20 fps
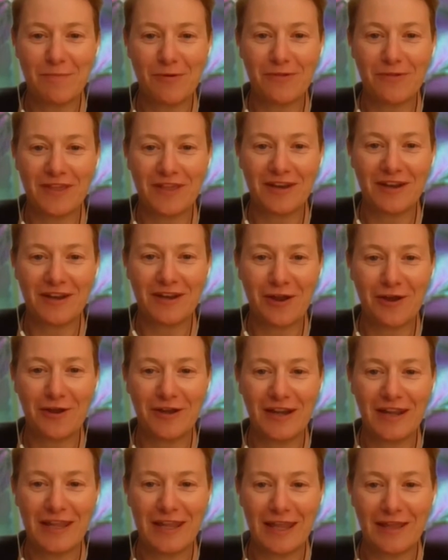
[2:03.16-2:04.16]
that I'd
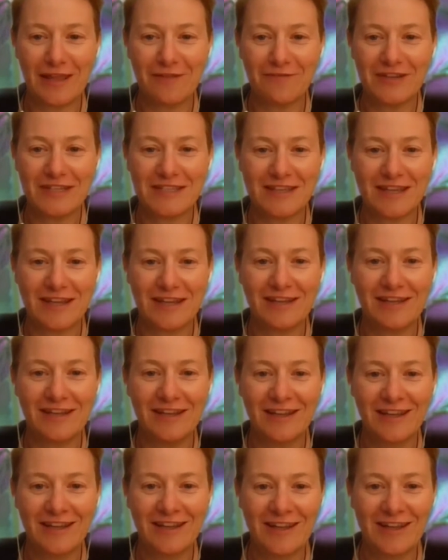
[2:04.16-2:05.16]
only ever
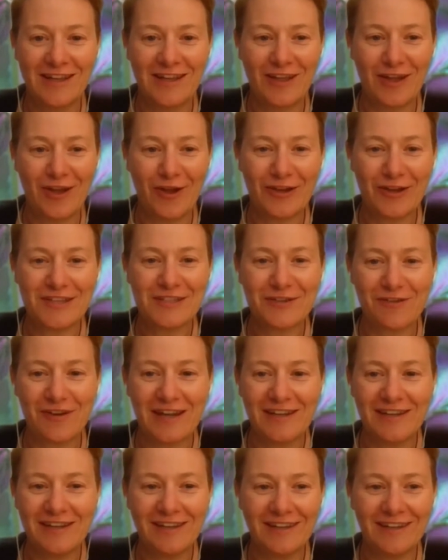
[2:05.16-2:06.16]
seen on a
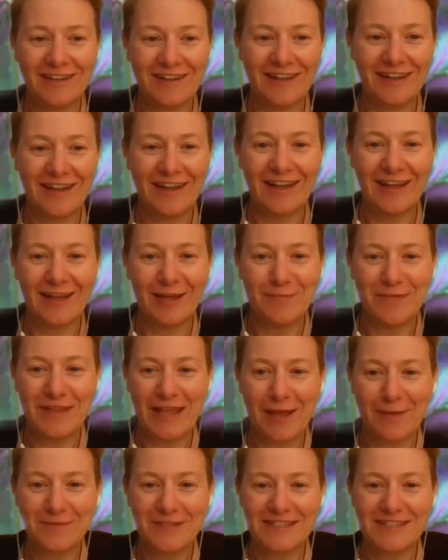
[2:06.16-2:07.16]
screen, be
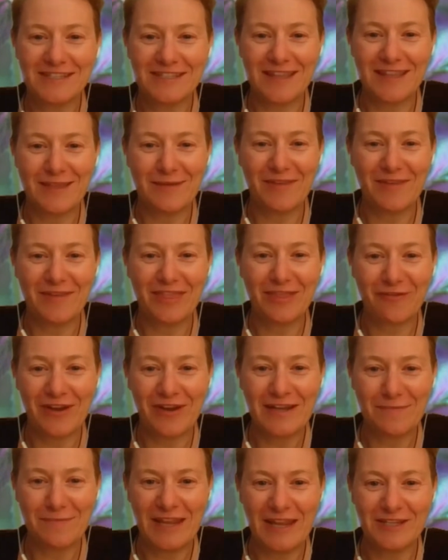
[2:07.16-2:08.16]
able to see them in
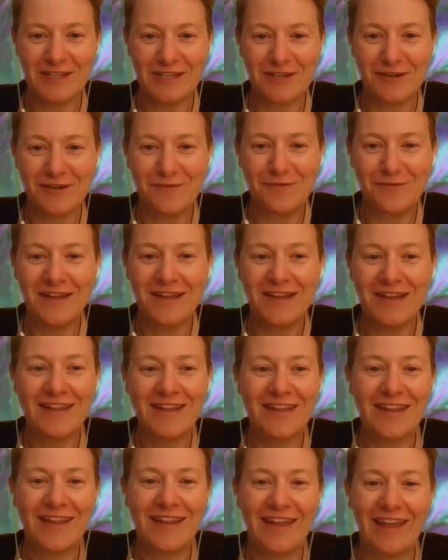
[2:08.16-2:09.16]
three-dimensional,
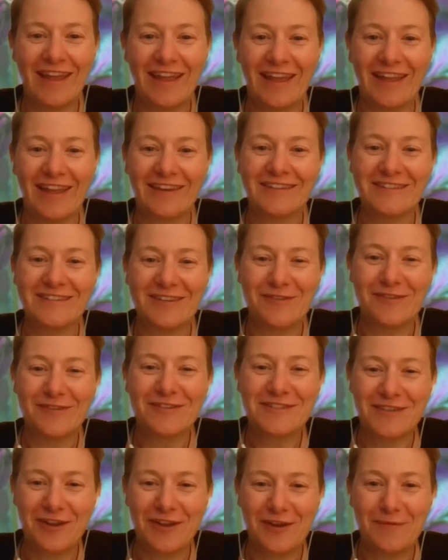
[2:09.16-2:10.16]
and
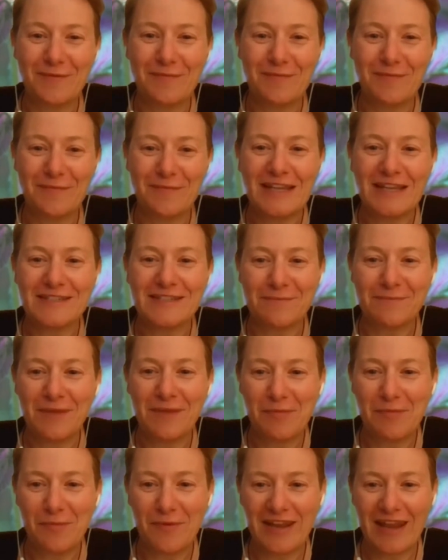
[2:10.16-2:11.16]
also meet some
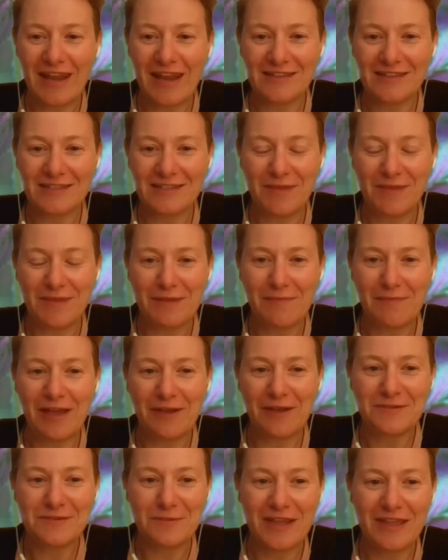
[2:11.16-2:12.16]
people we'd had some
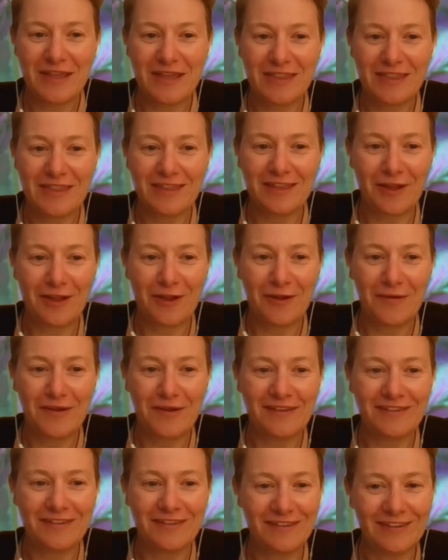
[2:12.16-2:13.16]
emails with,
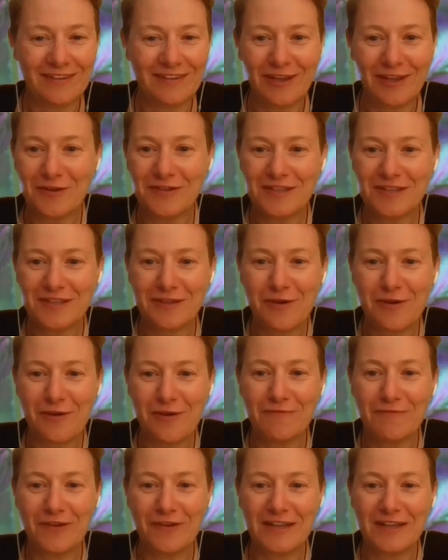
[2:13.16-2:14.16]
go to the
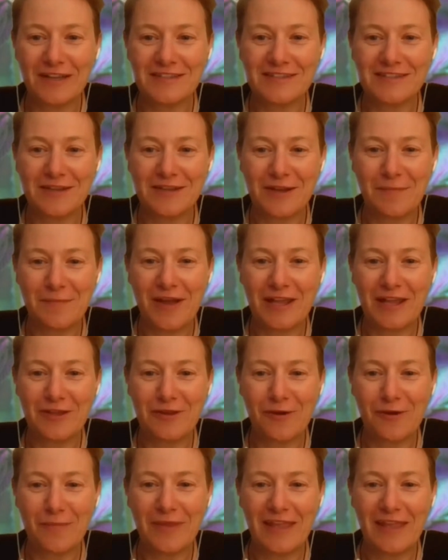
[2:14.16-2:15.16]
conference. So my
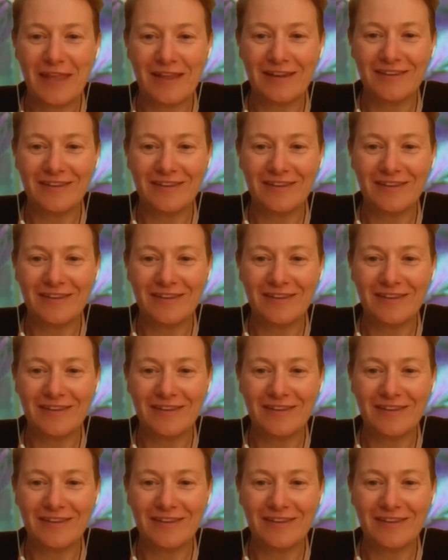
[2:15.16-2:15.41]
European